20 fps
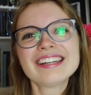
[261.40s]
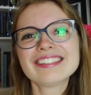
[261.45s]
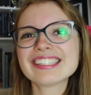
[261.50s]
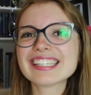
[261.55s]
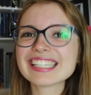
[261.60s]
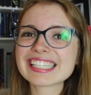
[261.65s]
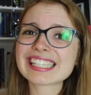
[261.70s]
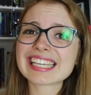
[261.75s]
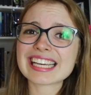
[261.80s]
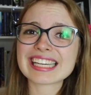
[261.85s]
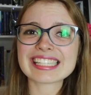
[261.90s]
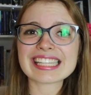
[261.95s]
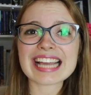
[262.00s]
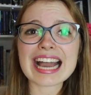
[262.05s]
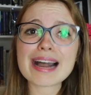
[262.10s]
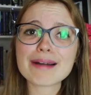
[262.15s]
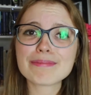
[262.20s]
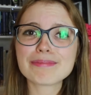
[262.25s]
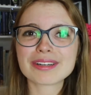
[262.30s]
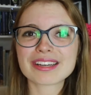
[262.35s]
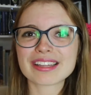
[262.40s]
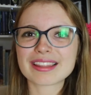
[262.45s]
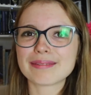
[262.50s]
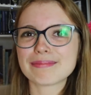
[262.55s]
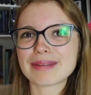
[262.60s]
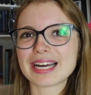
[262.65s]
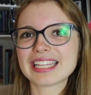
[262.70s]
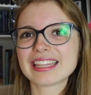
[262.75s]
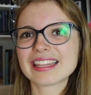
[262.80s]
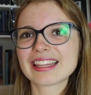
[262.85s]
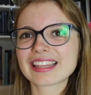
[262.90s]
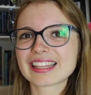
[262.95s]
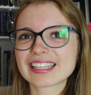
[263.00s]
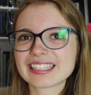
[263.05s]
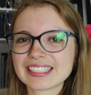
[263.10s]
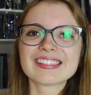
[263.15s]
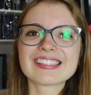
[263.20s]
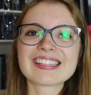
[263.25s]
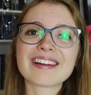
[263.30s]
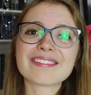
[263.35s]
to discuss our book of the month.
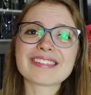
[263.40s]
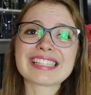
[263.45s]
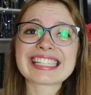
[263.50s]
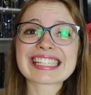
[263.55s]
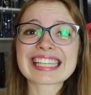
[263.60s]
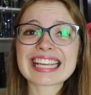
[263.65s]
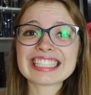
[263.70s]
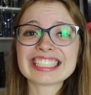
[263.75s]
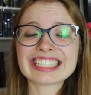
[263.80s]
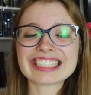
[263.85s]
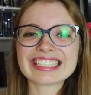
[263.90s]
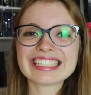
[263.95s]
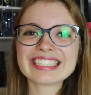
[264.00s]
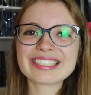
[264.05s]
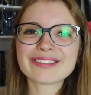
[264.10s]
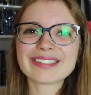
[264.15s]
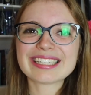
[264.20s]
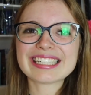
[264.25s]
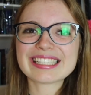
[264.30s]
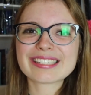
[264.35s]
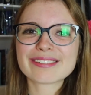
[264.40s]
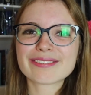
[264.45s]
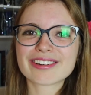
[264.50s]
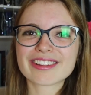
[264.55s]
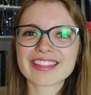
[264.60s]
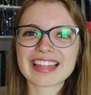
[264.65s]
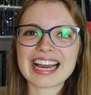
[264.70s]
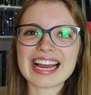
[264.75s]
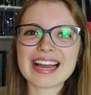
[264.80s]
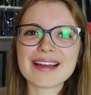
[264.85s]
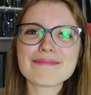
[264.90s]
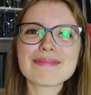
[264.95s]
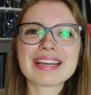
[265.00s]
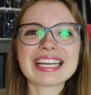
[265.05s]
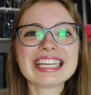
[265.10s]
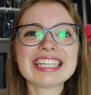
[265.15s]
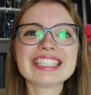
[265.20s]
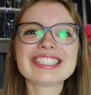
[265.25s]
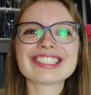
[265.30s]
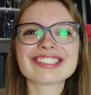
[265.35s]
So I was scheduling tweets for that,
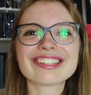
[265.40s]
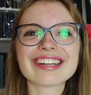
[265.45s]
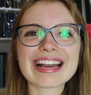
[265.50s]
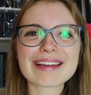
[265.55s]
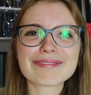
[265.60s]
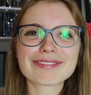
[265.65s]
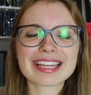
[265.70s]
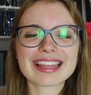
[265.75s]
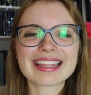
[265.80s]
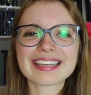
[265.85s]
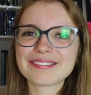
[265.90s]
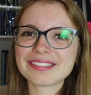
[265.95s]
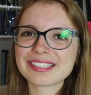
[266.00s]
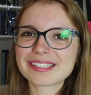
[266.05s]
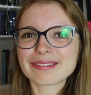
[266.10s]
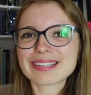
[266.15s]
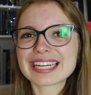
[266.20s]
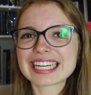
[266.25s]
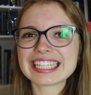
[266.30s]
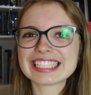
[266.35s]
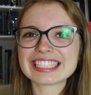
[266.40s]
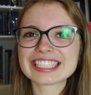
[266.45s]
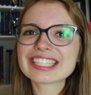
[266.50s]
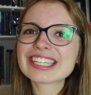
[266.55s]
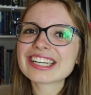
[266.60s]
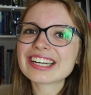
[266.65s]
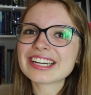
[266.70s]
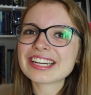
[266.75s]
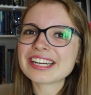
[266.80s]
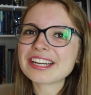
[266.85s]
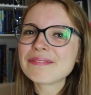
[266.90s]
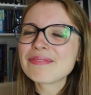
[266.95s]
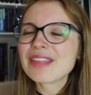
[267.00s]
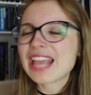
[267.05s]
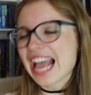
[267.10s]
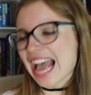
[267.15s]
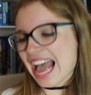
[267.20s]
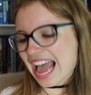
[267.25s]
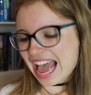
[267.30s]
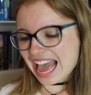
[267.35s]
making sure everything was ready to go.
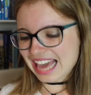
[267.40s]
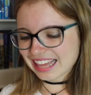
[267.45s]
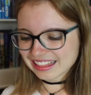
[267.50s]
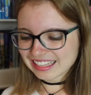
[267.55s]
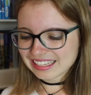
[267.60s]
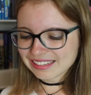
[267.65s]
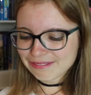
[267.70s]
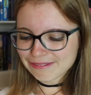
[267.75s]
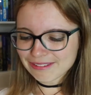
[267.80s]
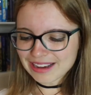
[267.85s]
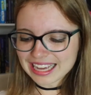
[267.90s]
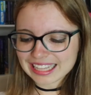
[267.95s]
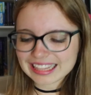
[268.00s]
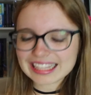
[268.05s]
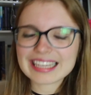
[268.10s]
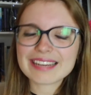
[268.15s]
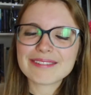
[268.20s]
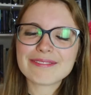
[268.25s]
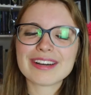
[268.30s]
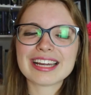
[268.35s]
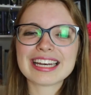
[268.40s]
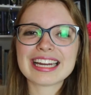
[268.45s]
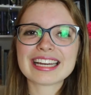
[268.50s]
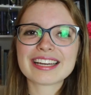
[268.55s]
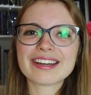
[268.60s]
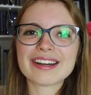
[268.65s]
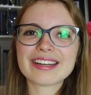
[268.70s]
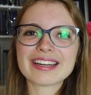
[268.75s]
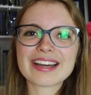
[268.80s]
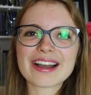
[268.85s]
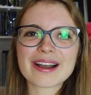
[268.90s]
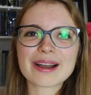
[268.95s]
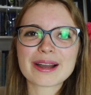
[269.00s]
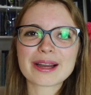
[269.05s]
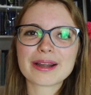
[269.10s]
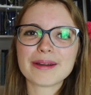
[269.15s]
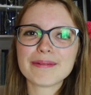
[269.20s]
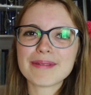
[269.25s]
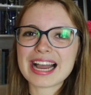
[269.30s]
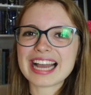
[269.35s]
And then finally, when I got
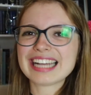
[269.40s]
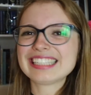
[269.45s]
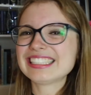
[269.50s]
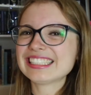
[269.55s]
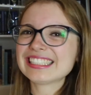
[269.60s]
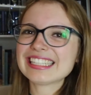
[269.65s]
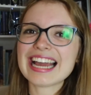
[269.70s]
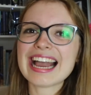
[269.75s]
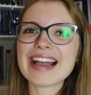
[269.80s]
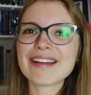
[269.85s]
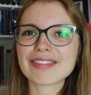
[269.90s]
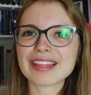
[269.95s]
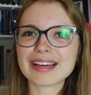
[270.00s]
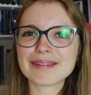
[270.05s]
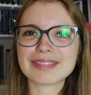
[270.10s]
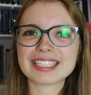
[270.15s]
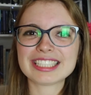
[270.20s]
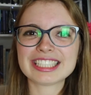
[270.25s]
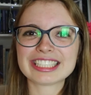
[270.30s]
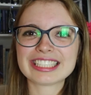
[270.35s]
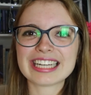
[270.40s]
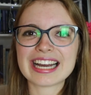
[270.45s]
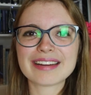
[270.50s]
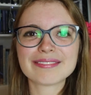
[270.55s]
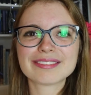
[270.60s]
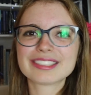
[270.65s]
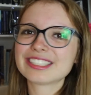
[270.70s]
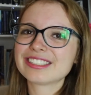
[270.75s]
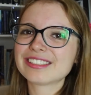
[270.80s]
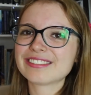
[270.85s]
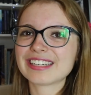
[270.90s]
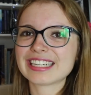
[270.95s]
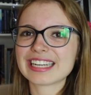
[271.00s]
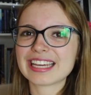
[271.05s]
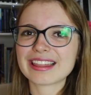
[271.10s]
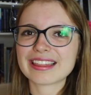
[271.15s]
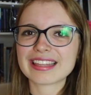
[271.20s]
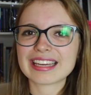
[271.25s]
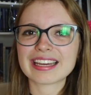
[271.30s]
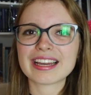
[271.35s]
home, I didn't have that much time to do
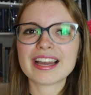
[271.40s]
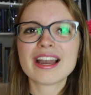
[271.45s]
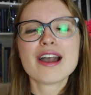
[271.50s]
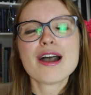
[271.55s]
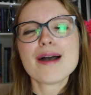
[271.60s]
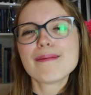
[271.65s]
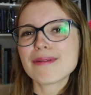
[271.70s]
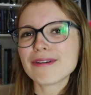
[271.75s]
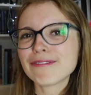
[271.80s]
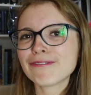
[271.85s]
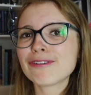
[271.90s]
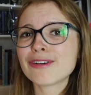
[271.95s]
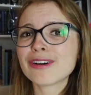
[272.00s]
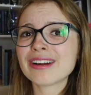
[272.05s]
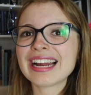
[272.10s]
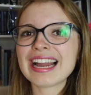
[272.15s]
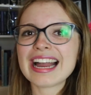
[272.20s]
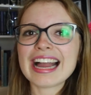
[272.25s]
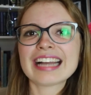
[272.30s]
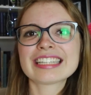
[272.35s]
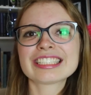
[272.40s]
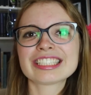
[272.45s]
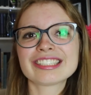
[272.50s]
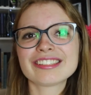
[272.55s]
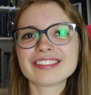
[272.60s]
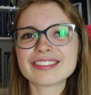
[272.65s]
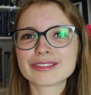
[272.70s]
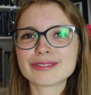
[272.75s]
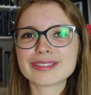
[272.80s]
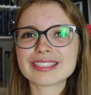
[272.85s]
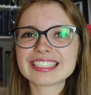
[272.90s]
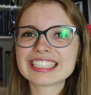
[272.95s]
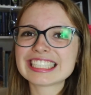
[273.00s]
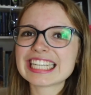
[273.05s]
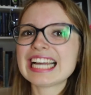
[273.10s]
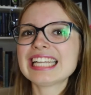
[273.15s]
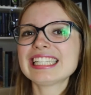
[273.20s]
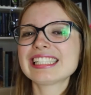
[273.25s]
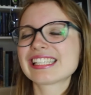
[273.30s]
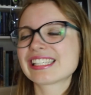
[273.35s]
anything before our actual Twitter
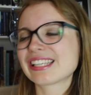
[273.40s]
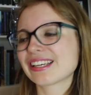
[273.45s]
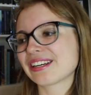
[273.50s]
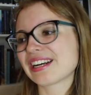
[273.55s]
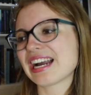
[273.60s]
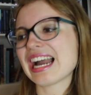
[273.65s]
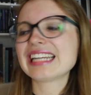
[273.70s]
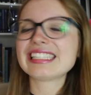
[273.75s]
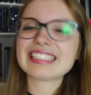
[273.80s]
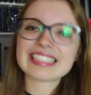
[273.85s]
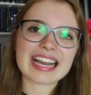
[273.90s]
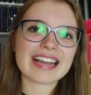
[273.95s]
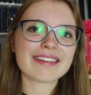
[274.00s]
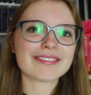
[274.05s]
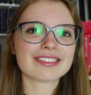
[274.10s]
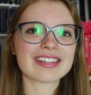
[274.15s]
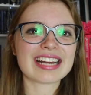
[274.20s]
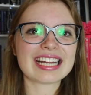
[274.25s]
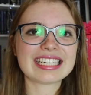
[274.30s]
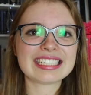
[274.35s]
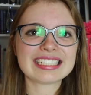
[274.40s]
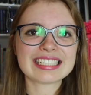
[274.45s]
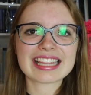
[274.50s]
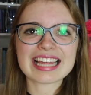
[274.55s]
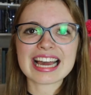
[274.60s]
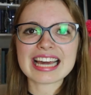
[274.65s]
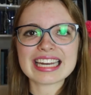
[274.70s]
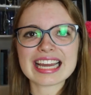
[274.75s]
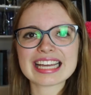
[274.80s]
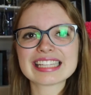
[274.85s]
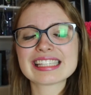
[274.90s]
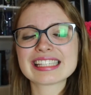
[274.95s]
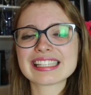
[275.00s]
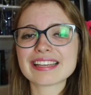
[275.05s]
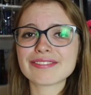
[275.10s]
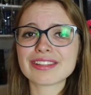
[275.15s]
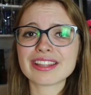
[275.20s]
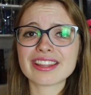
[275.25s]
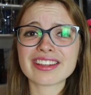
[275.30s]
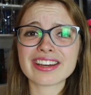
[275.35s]
chat, so I dived right into that at
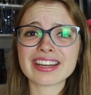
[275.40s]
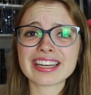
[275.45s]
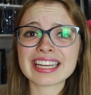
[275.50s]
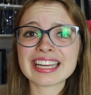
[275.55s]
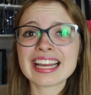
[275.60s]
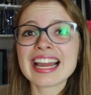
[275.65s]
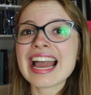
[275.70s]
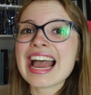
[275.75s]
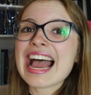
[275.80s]
7:30,